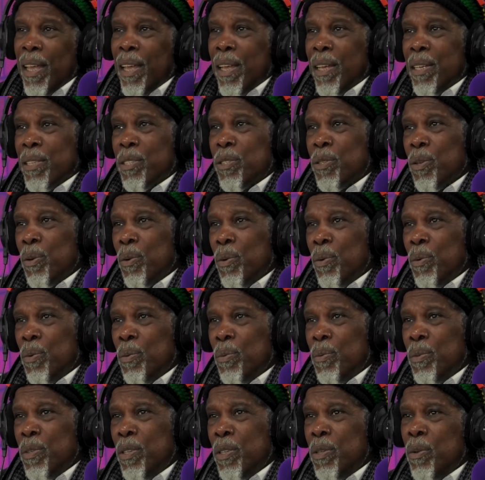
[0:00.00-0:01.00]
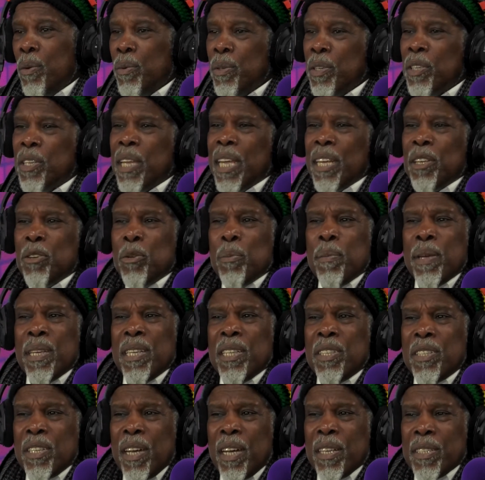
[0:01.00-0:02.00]
So you don't want to take too many
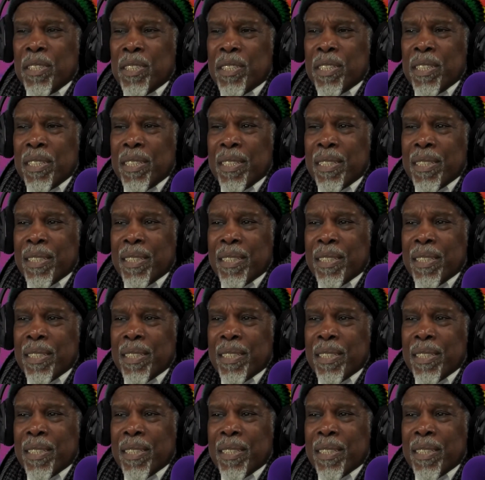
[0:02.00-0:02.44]
chances.